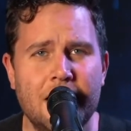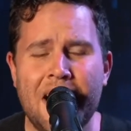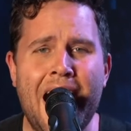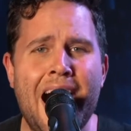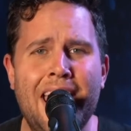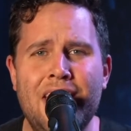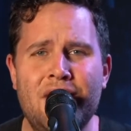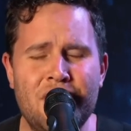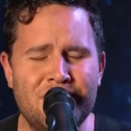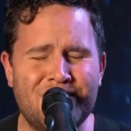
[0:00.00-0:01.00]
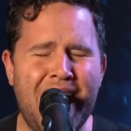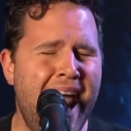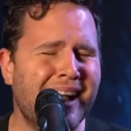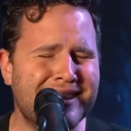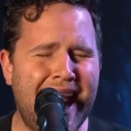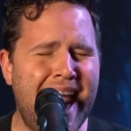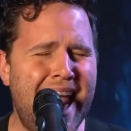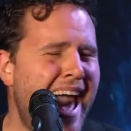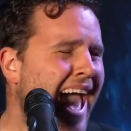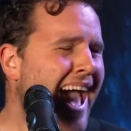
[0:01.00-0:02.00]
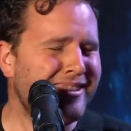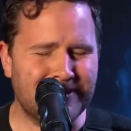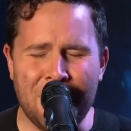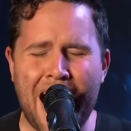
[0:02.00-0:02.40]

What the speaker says: light in the darkness.